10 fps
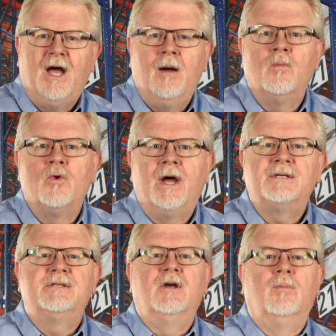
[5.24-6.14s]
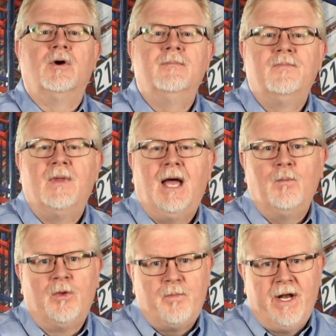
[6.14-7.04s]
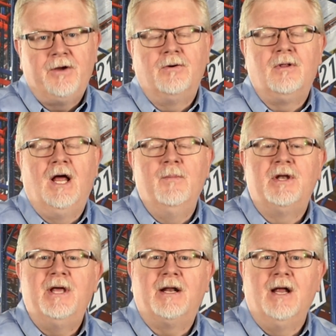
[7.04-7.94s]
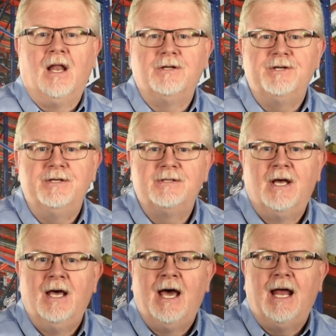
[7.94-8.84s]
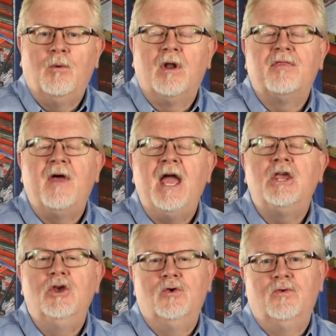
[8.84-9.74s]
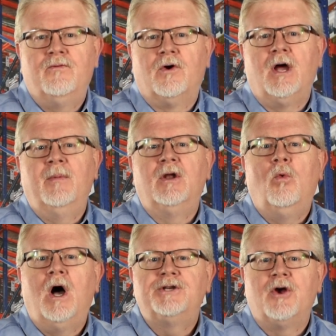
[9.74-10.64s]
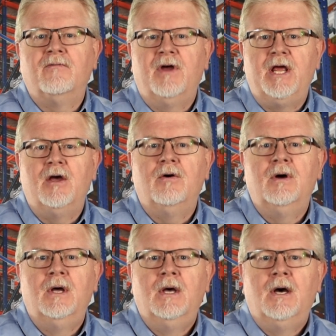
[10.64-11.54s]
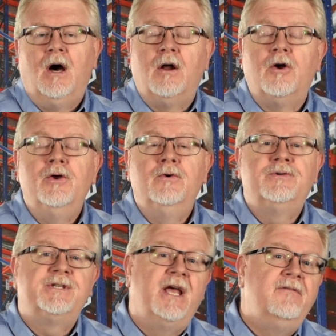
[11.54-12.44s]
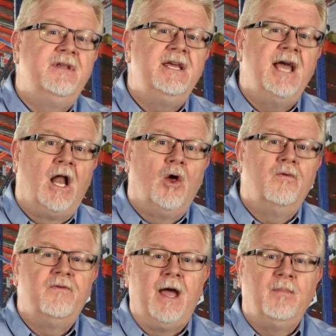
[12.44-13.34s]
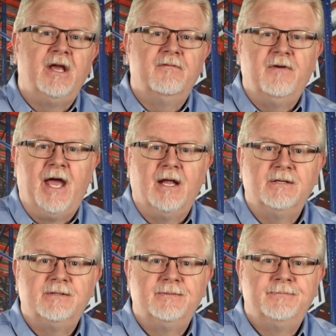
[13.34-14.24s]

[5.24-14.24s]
I'm Rex Silver. I'm with Pinnacle Climate Technologies, and I want to thank you for coming to watch our video on our new Safety Yellow family of fans.